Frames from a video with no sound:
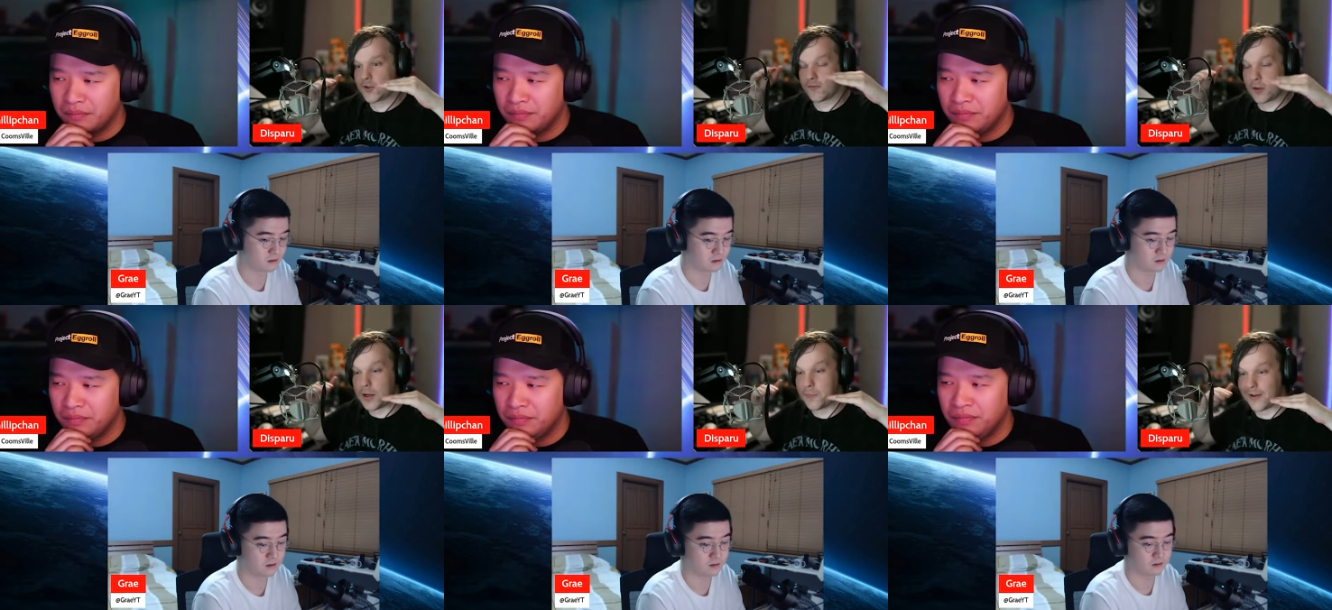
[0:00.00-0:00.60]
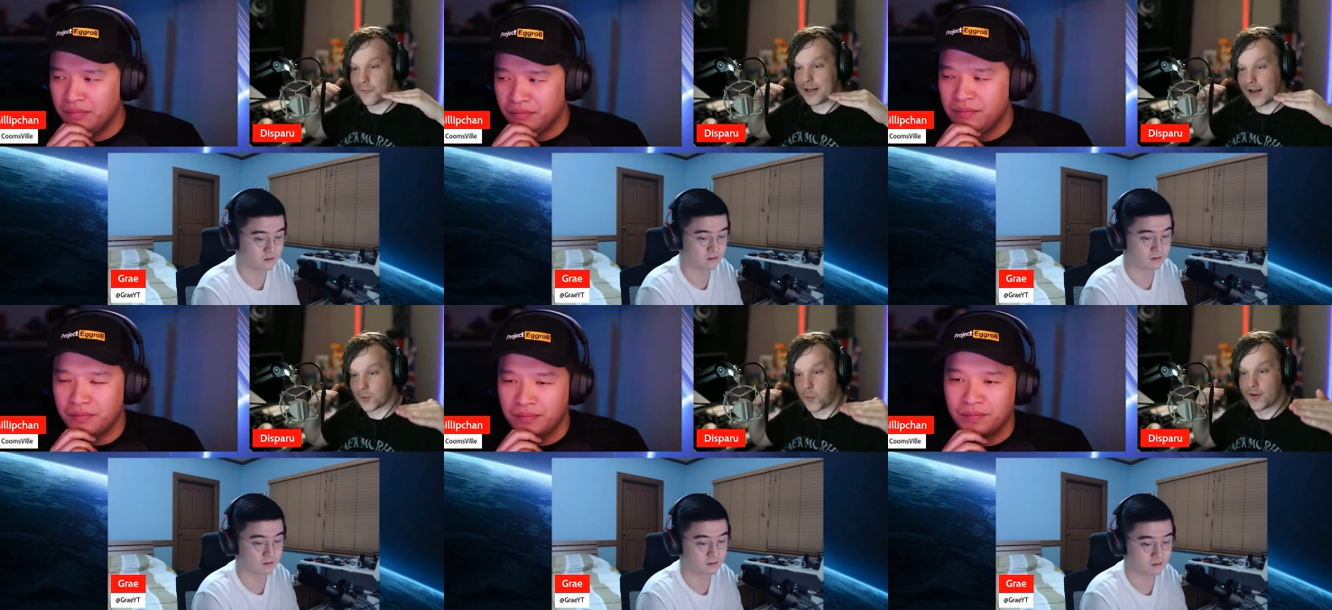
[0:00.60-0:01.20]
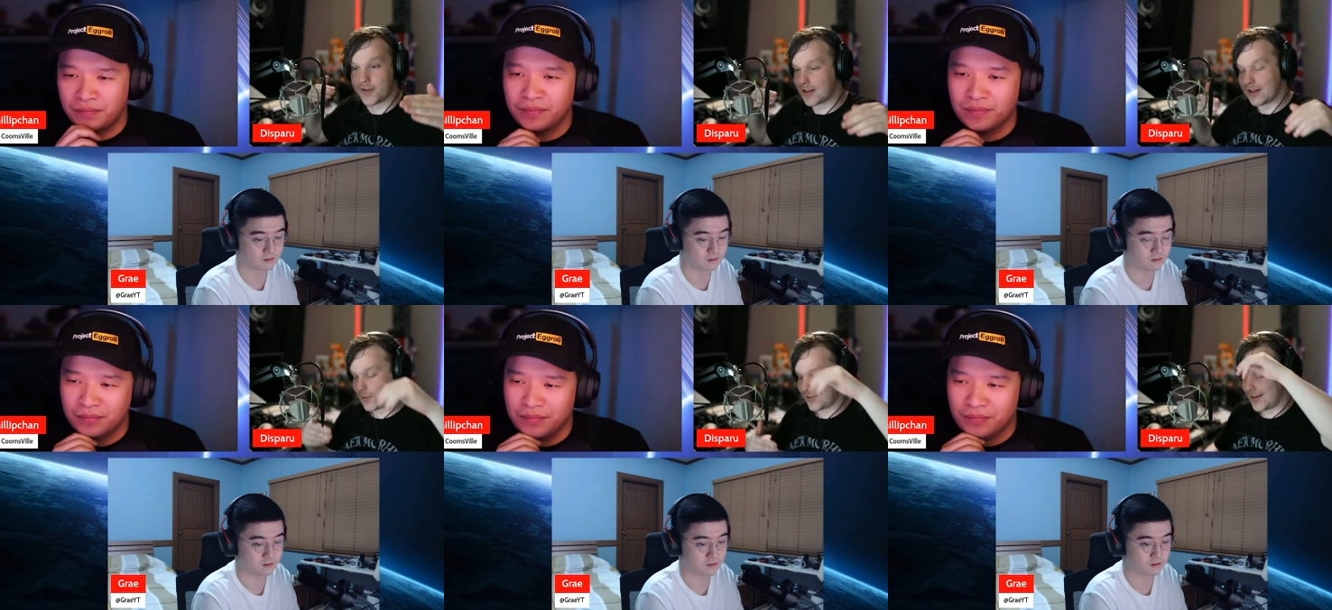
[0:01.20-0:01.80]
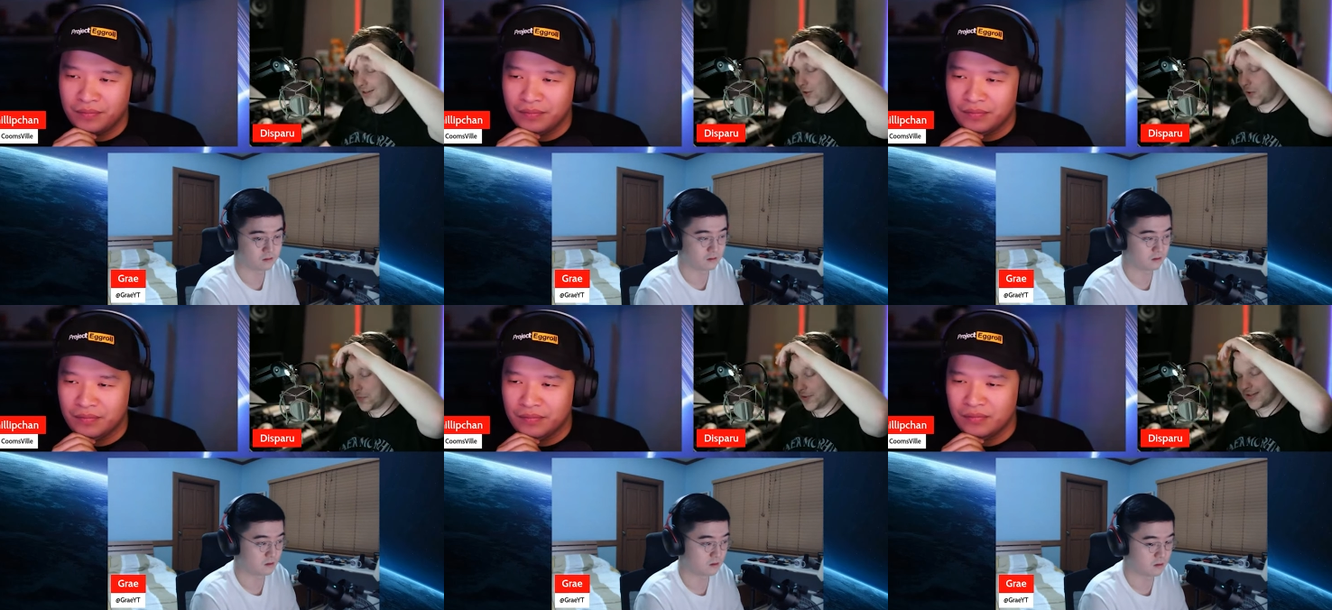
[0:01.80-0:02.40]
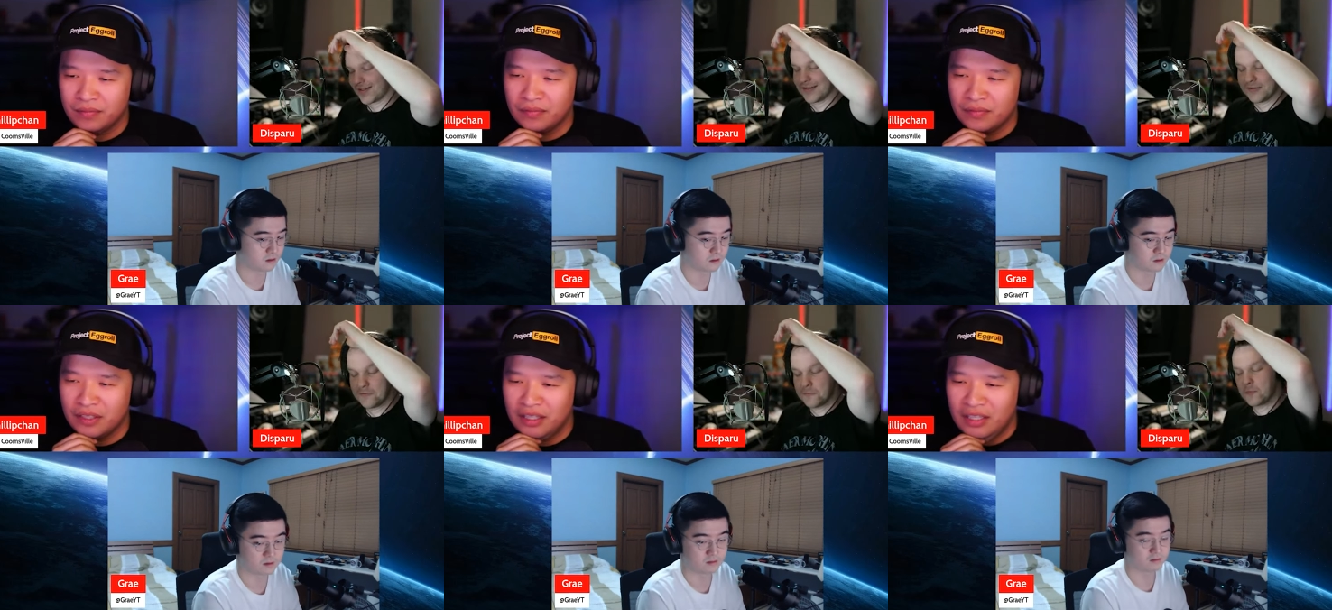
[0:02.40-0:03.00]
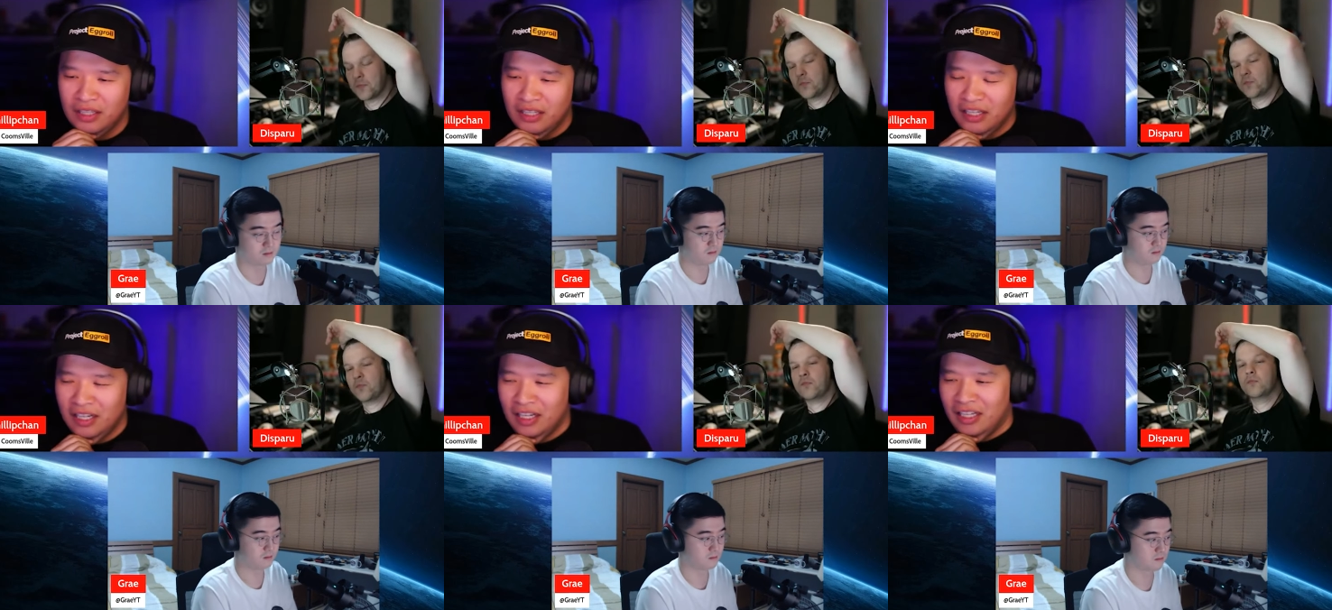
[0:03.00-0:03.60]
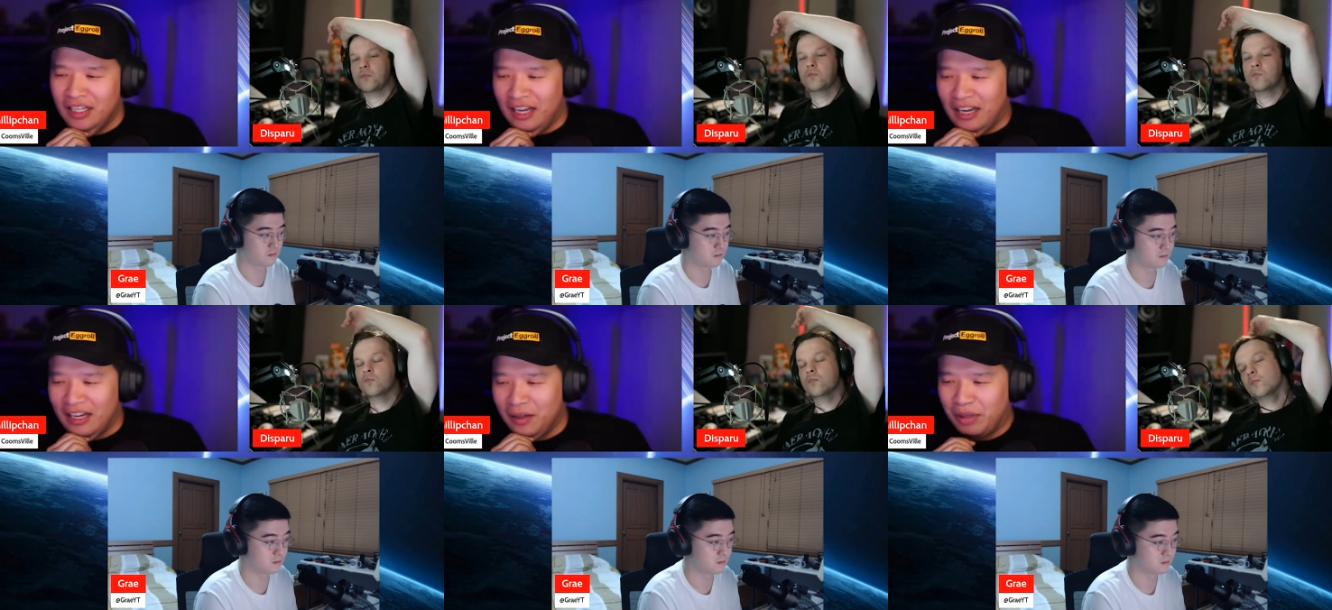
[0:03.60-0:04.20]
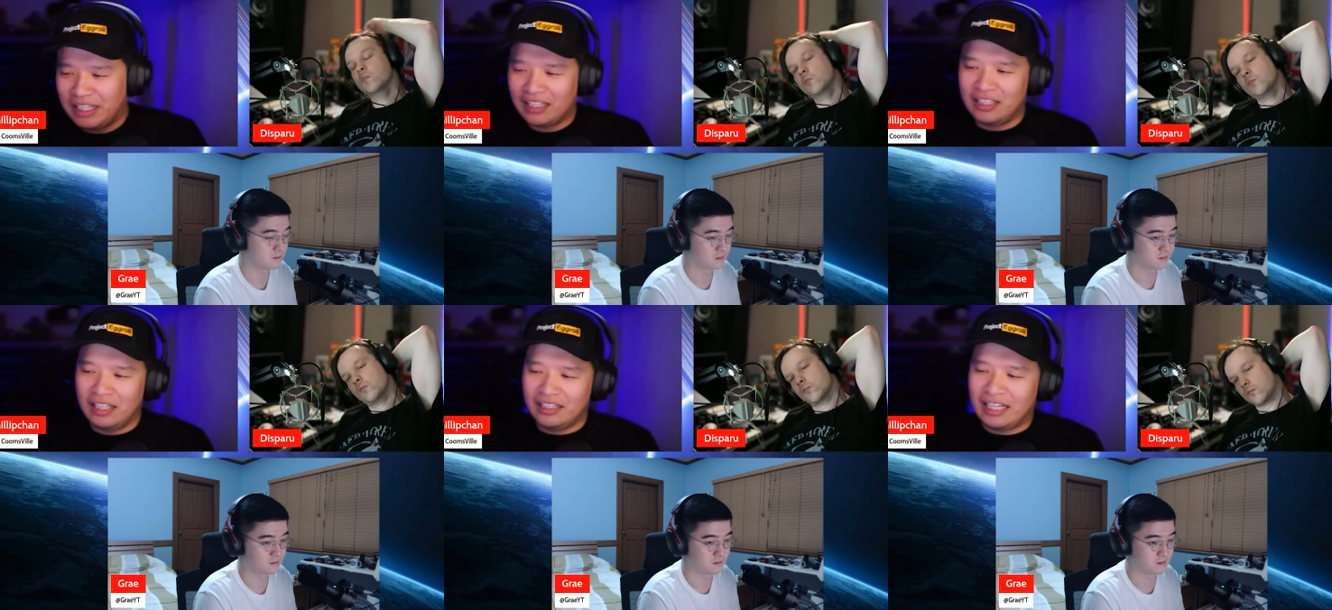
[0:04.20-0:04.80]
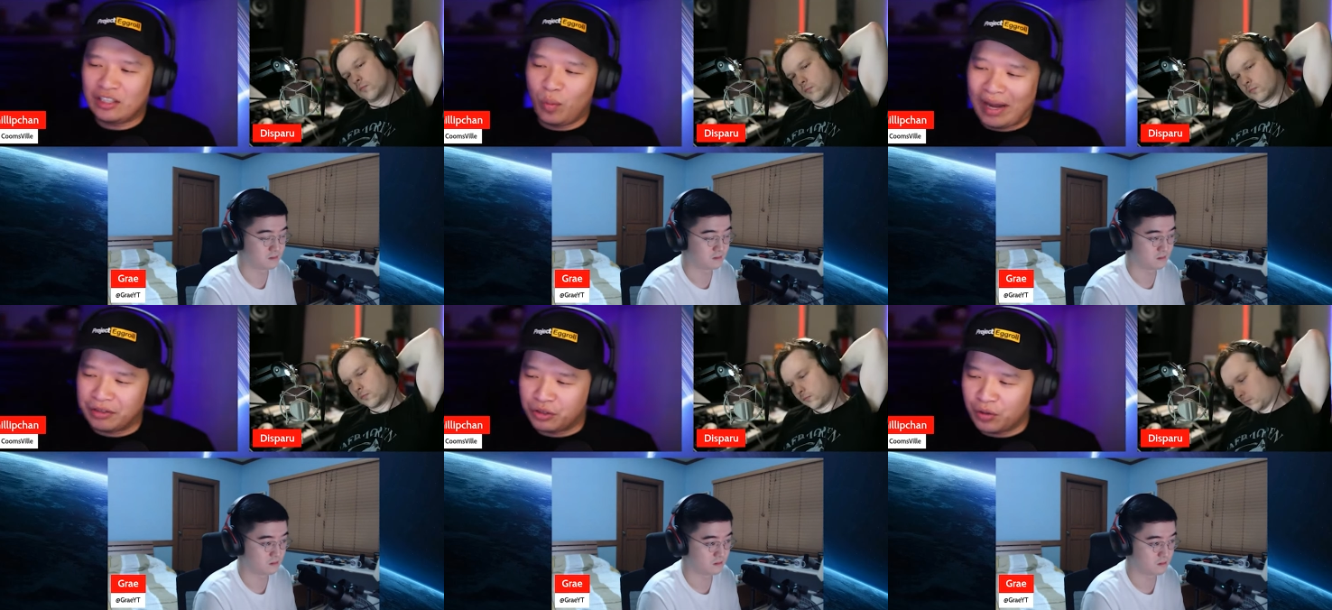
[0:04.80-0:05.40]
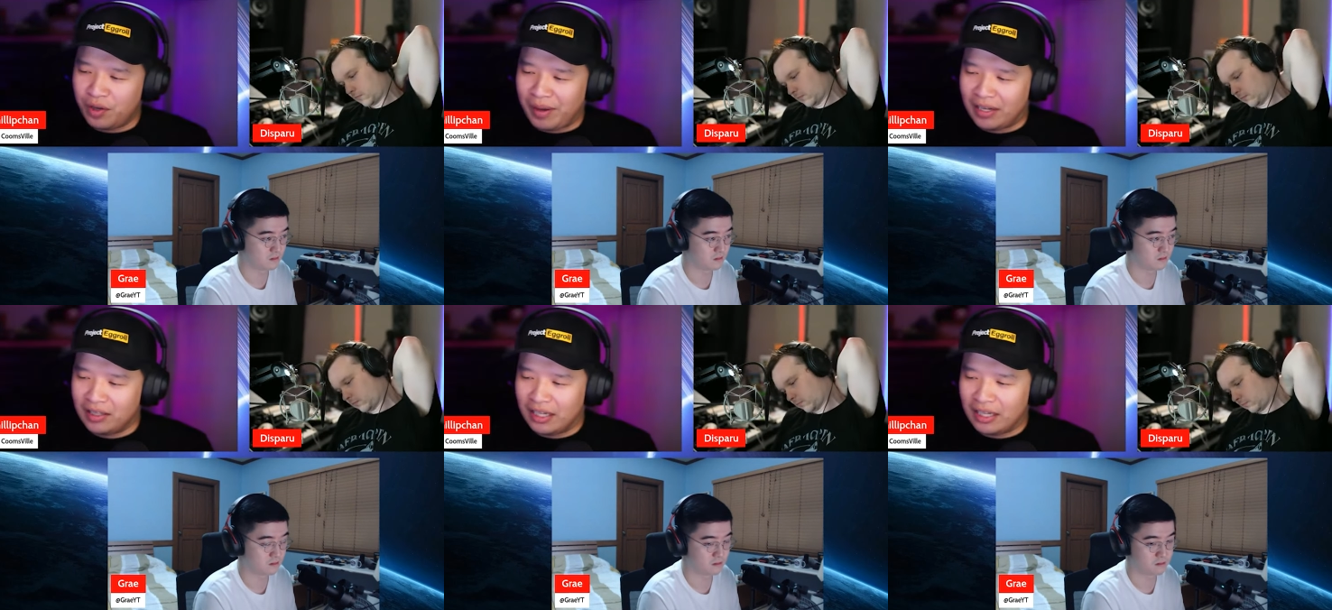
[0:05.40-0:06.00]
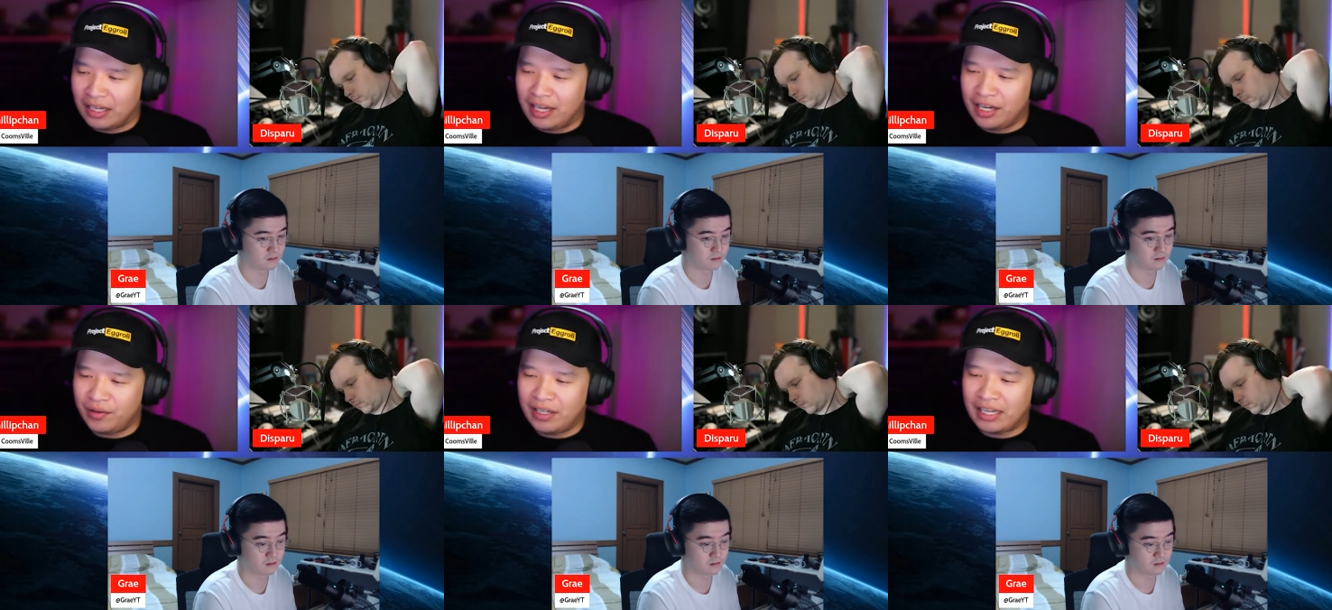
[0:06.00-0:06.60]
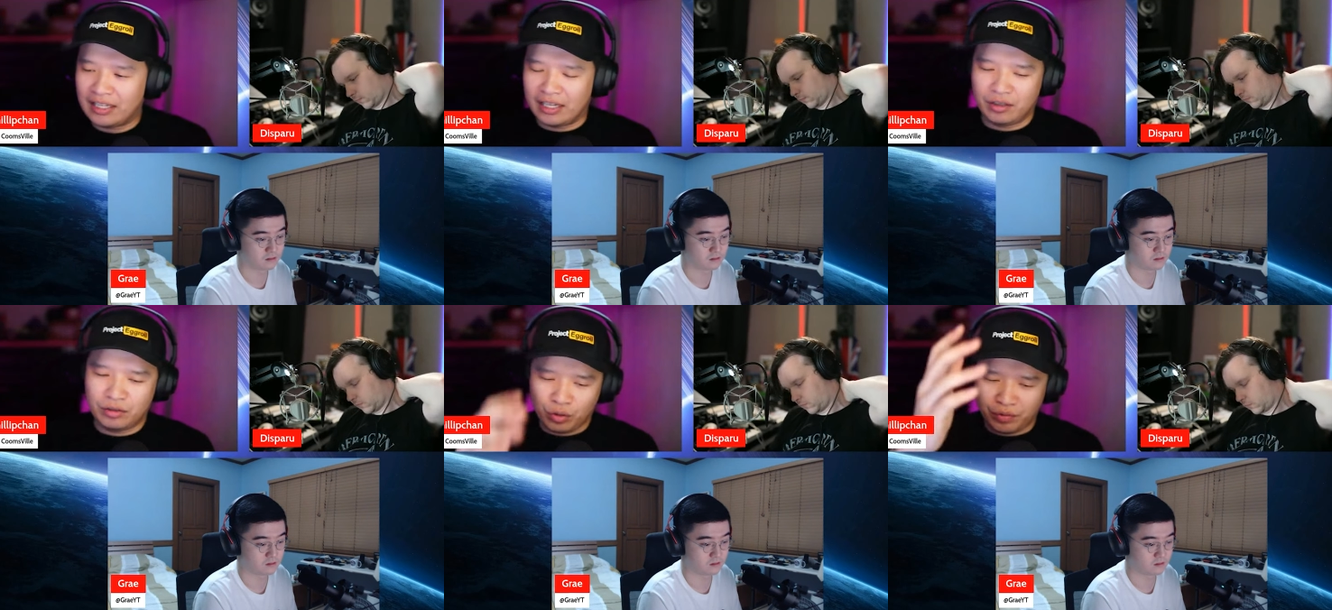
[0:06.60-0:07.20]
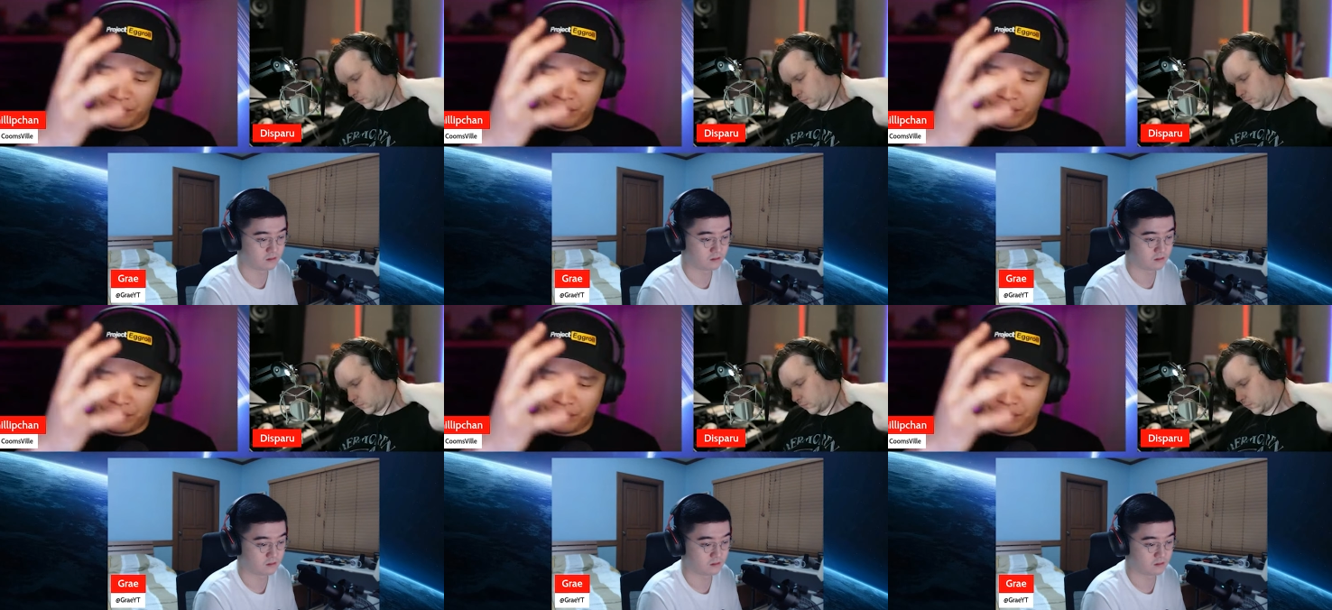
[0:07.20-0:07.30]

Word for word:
Speaker 1: of the people everybody else wants. It's it's stupid.
Speaker 2: Yeah, but that that's a wild story, man. Like he, hearing that, like sort